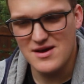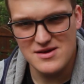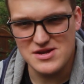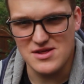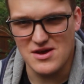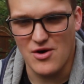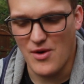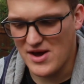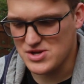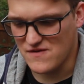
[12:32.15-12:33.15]
the whole
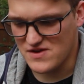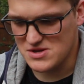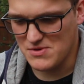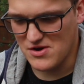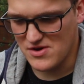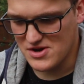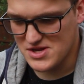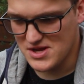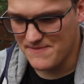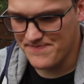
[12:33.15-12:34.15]
airsoft experience.
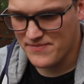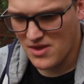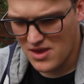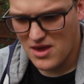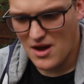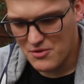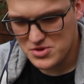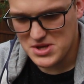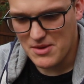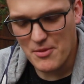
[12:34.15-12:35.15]
I will
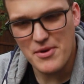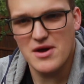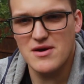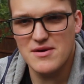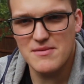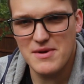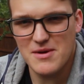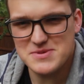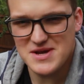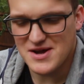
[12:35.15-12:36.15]
say I'm a bit
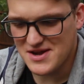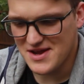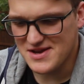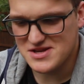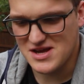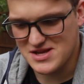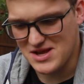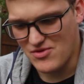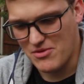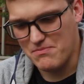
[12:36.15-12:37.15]
upset I didn't get to test
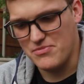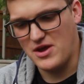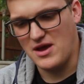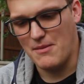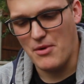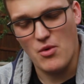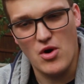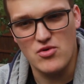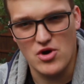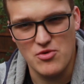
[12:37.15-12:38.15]
out the bolt
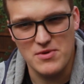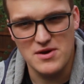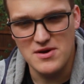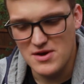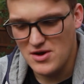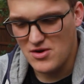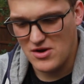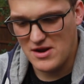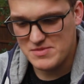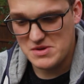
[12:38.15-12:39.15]
hold open on an
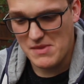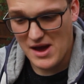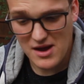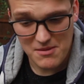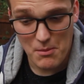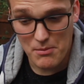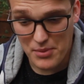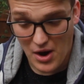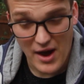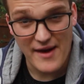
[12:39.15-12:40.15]
empty mag,
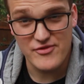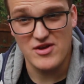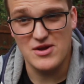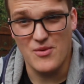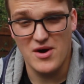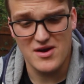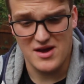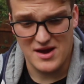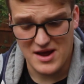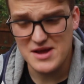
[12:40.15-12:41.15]
but I have seen it
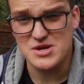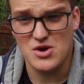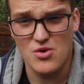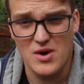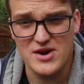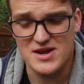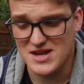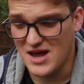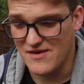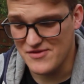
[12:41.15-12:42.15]
working, and it is a cool idea to
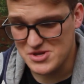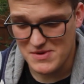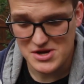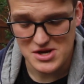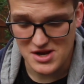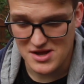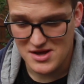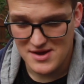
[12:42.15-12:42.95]
have, especially